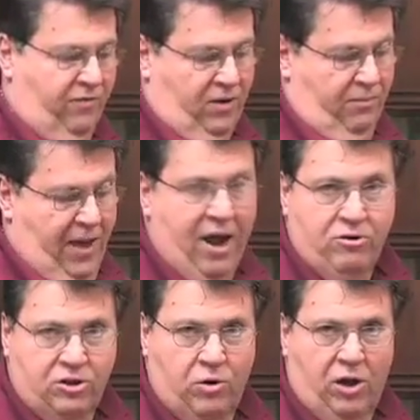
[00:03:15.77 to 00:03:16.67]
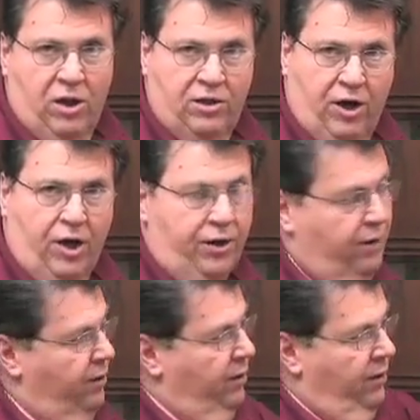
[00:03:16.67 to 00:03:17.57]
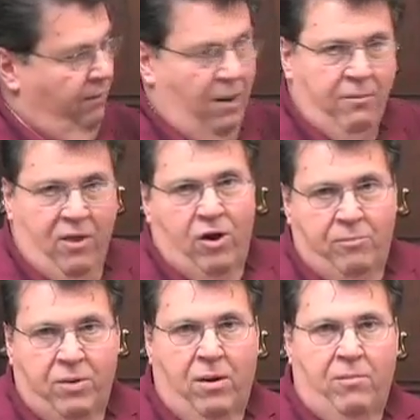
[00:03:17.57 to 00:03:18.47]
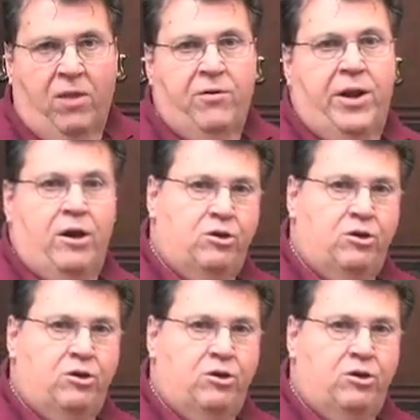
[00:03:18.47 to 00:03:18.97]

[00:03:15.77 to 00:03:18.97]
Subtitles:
After the batter's done, I'll bring my mother in here.